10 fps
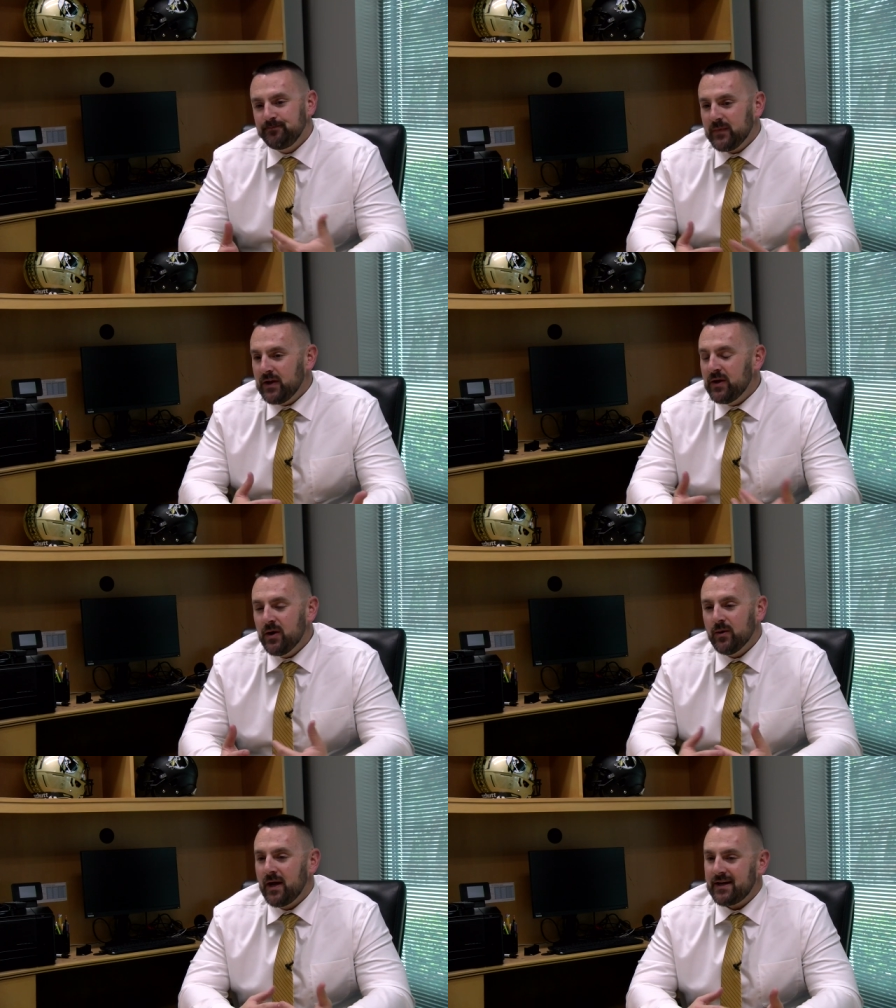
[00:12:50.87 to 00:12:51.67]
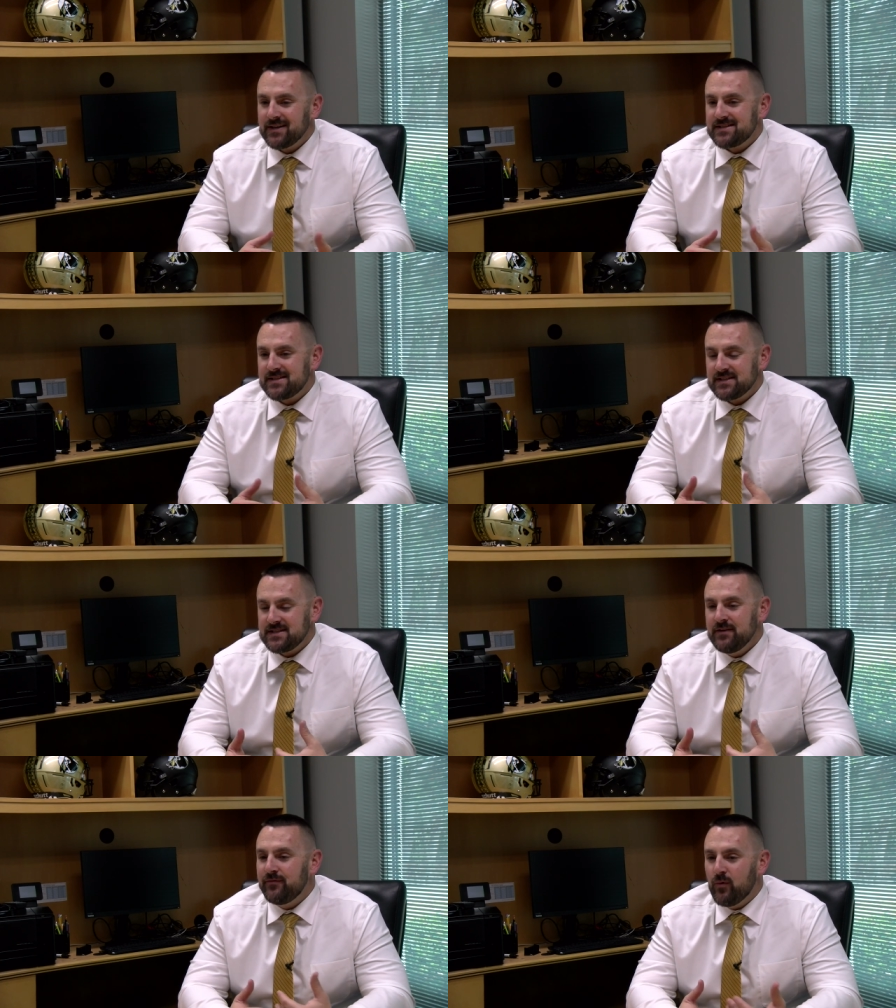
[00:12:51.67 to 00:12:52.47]
you know like a
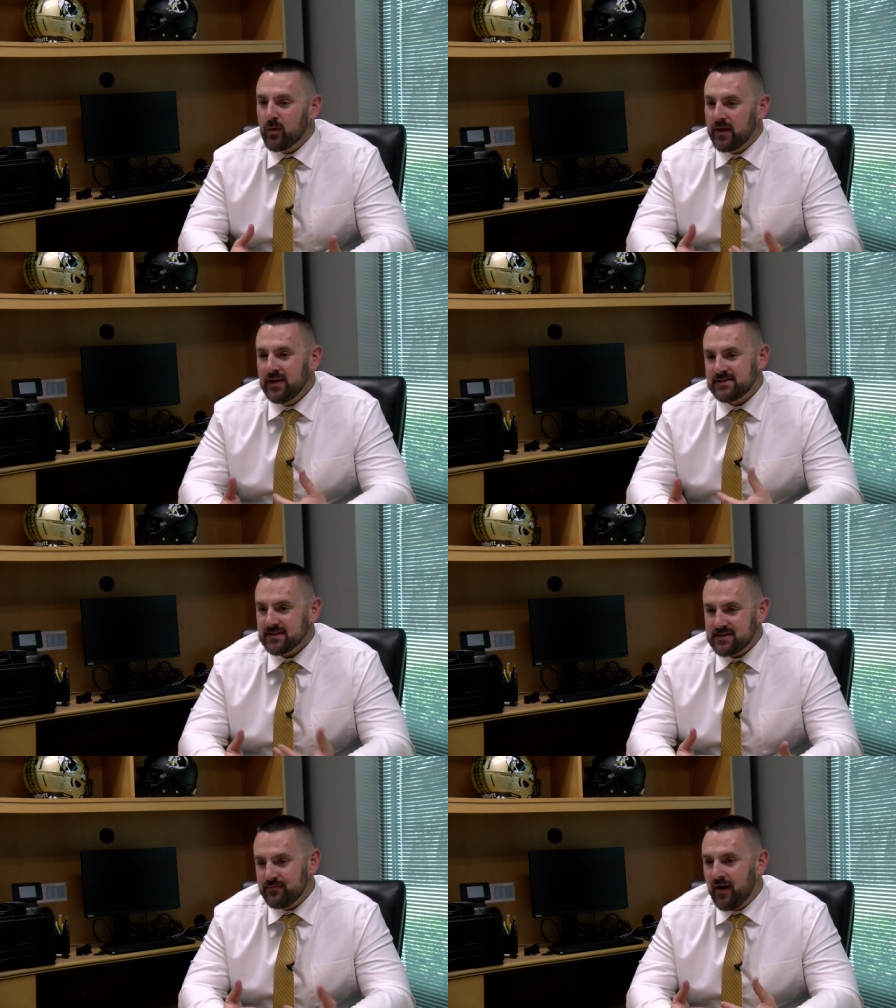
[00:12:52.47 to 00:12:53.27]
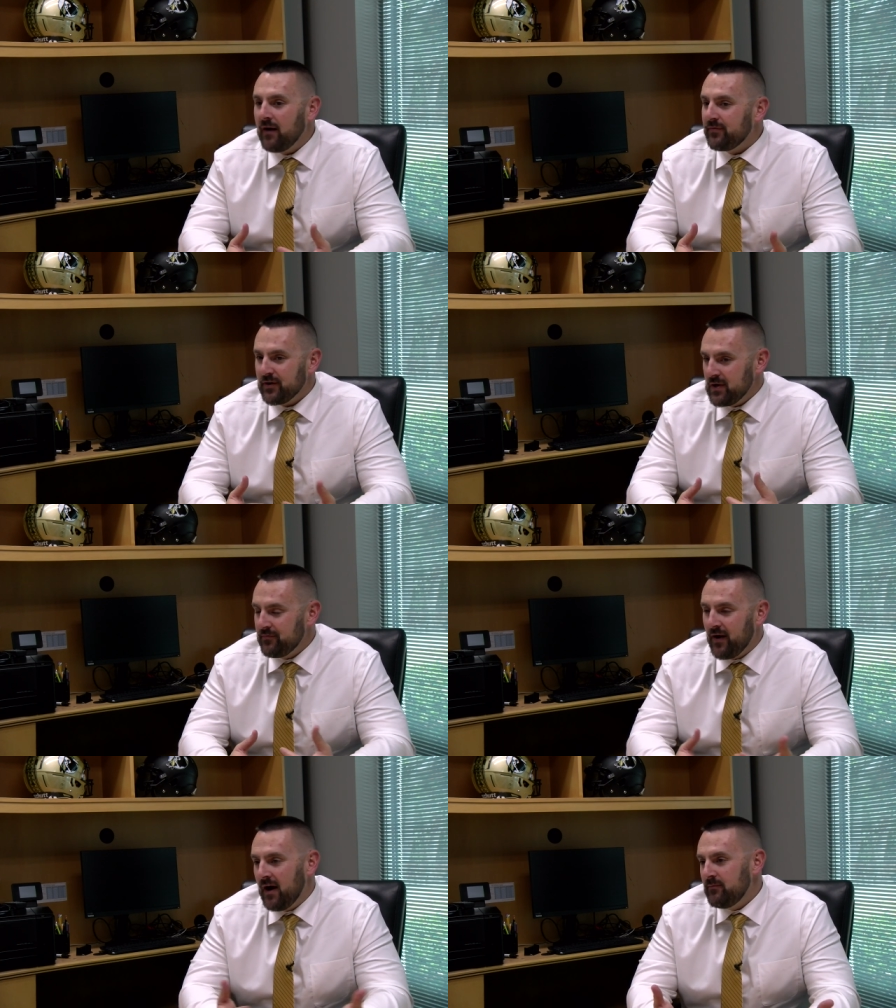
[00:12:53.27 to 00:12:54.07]
60 40 65
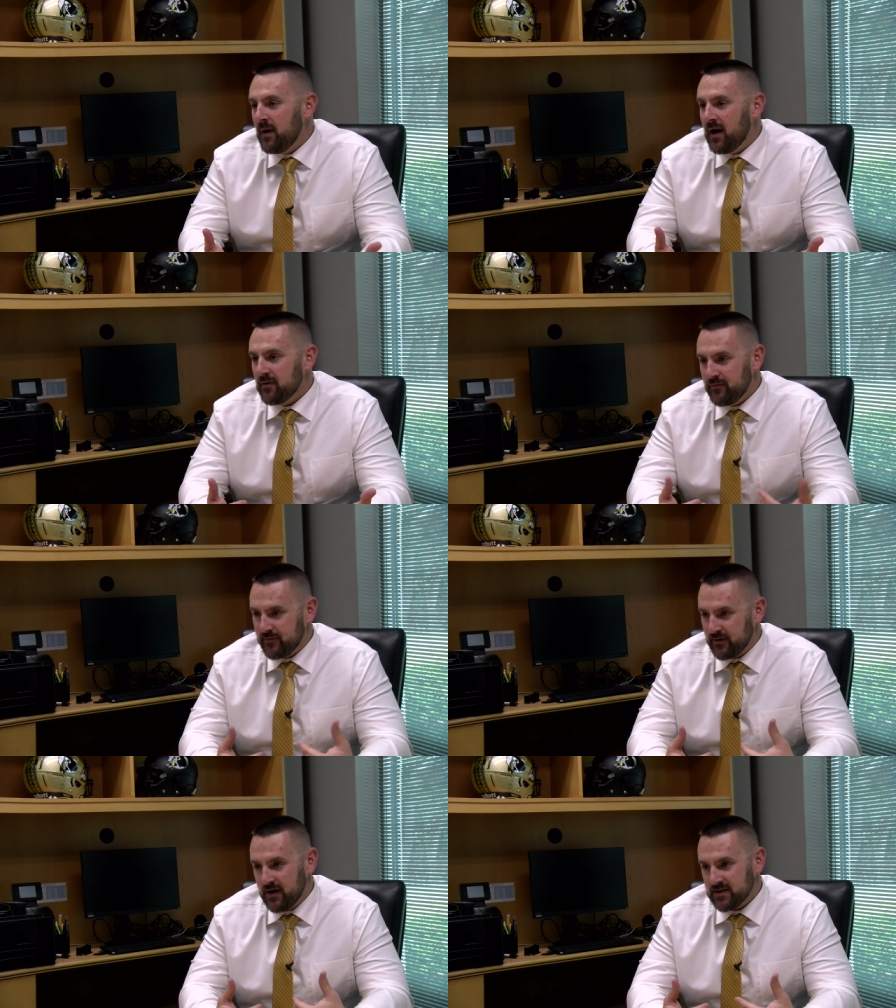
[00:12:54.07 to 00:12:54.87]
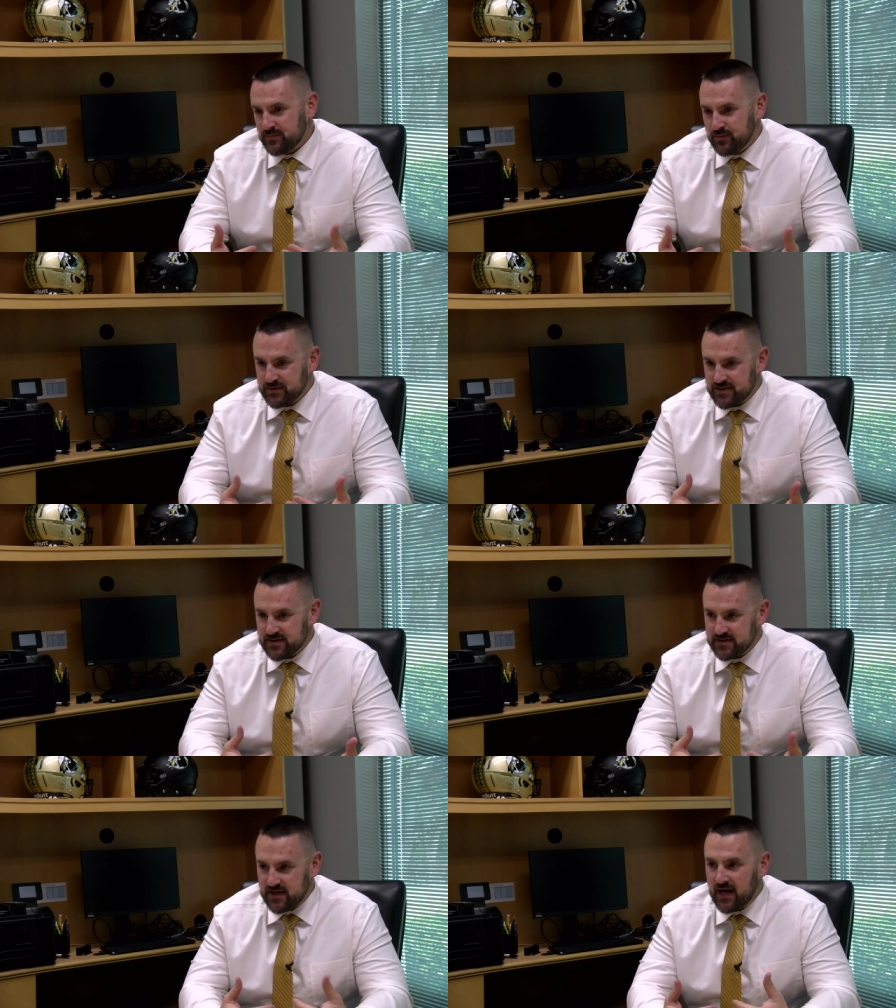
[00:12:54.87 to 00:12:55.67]
35 model for us which
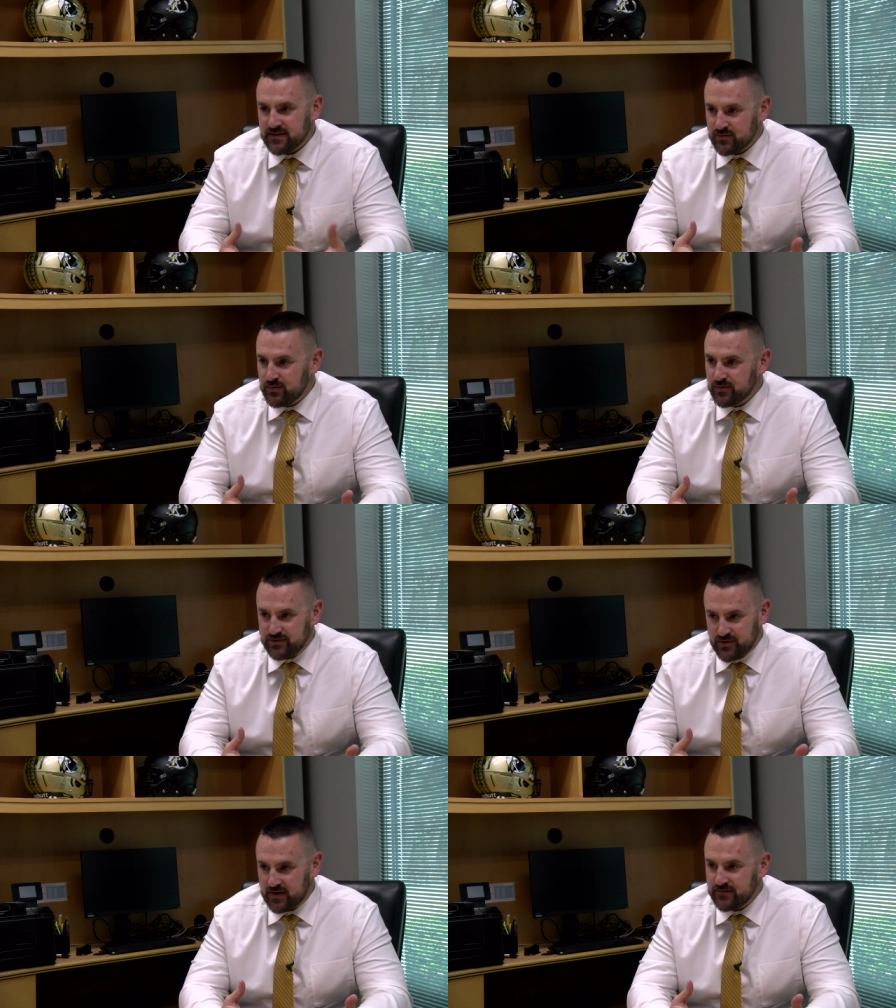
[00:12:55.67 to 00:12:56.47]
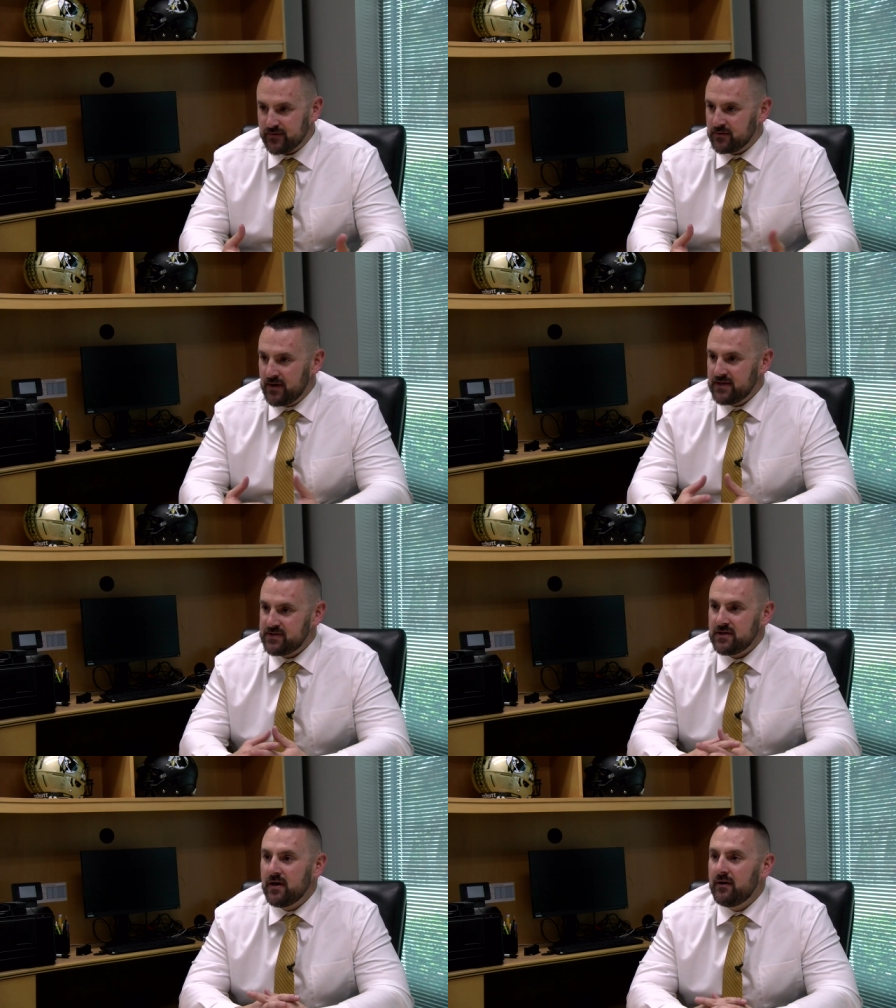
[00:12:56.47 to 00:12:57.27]
is high school to transfer
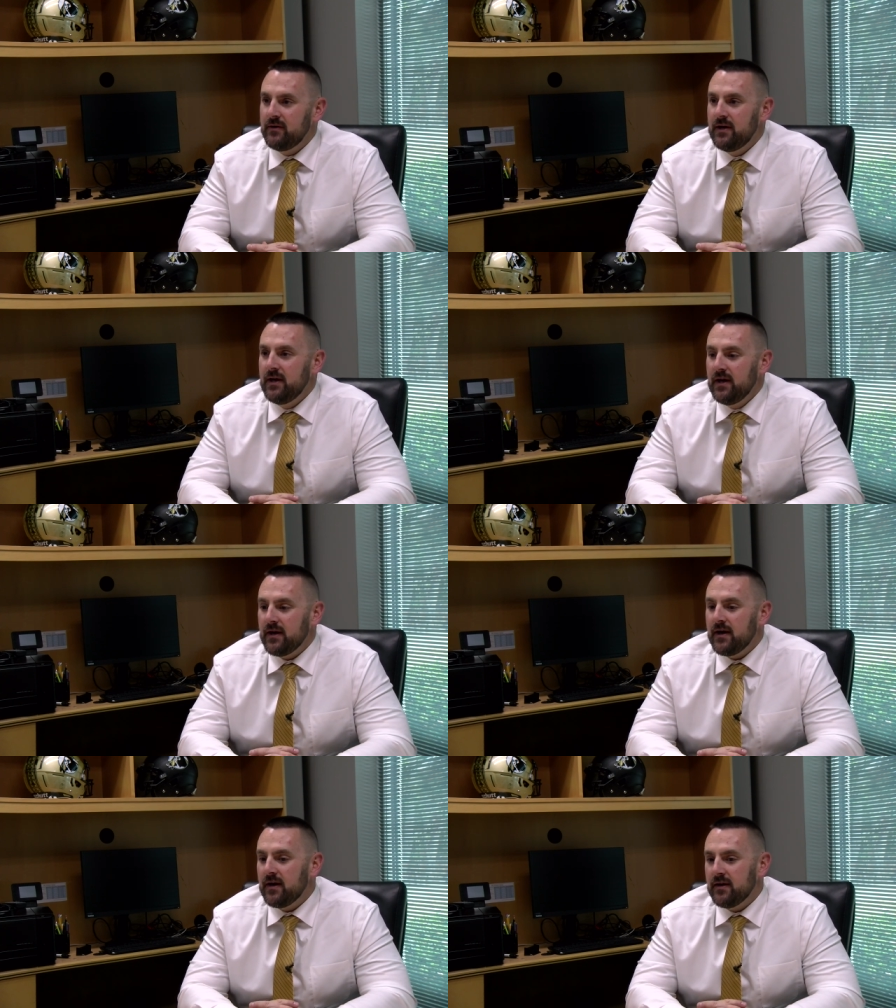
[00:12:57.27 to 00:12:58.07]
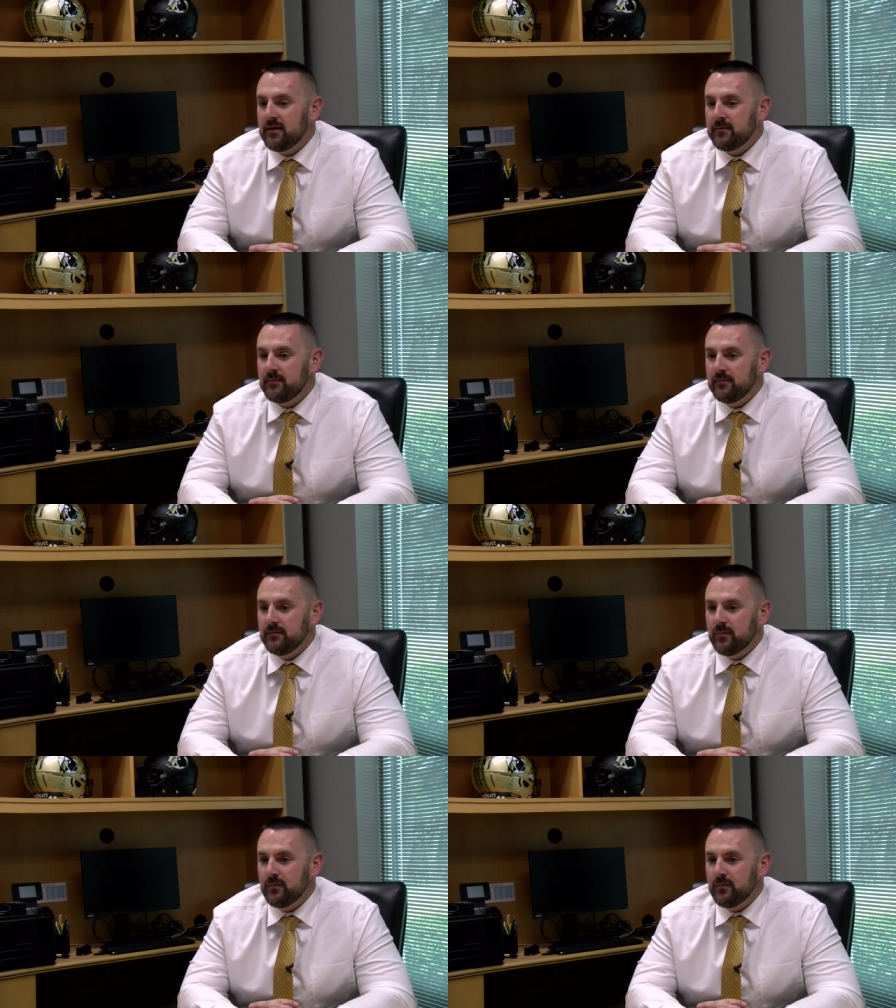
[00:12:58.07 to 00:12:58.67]
ratio um,